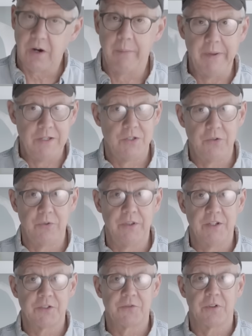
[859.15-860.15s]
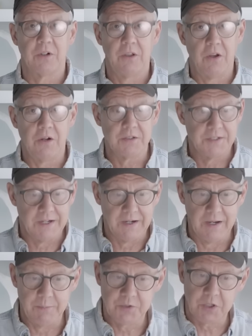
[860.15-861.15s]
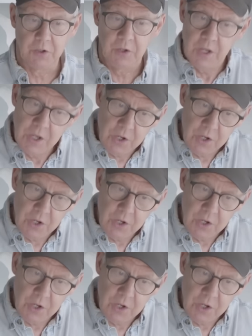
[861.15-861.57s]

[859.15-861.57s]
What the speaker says: I've been doing this for a long time, so